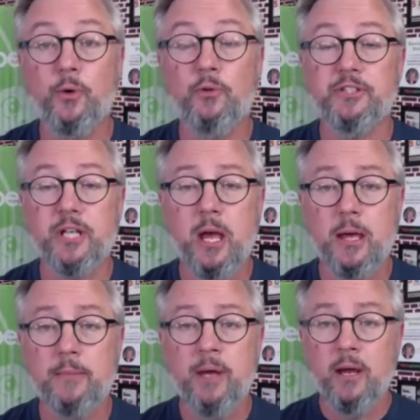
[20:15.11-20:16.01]
over
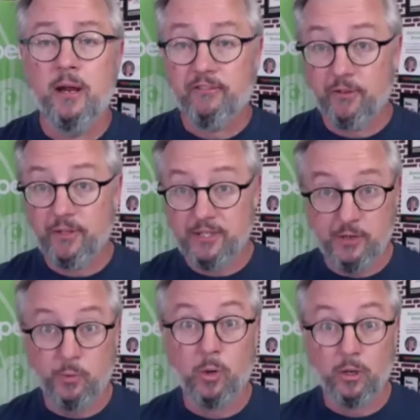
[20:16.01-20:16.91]
time for this
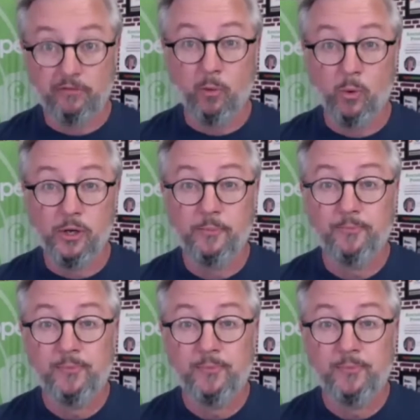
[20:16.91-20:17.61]
to work for you.